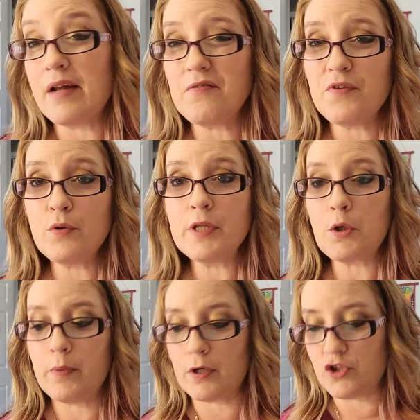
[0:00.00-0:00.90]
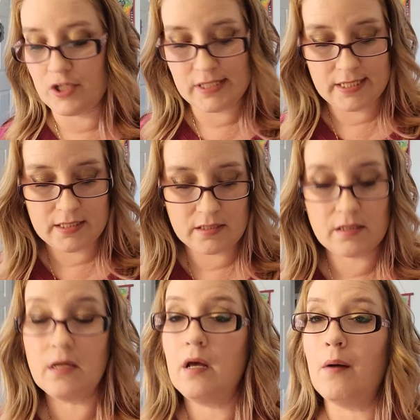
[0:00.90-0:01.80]
had a few little
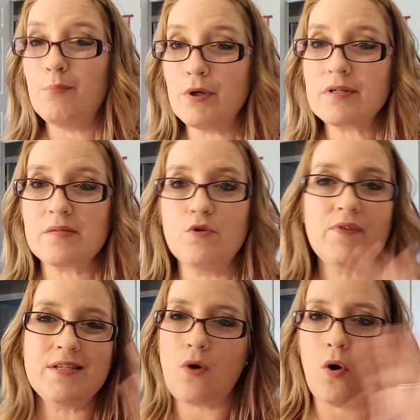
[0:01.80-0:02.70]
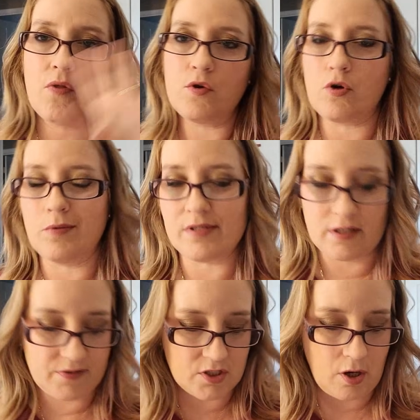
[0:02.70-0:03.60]
purchases, books, movies, all the normal
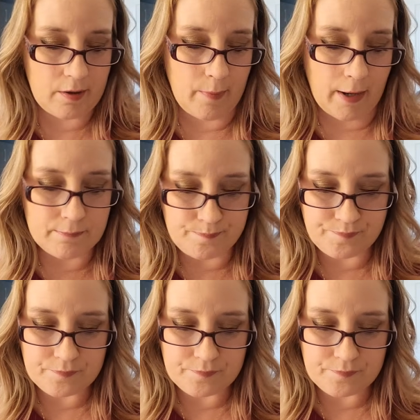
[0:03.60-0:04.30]
stuff to talk about.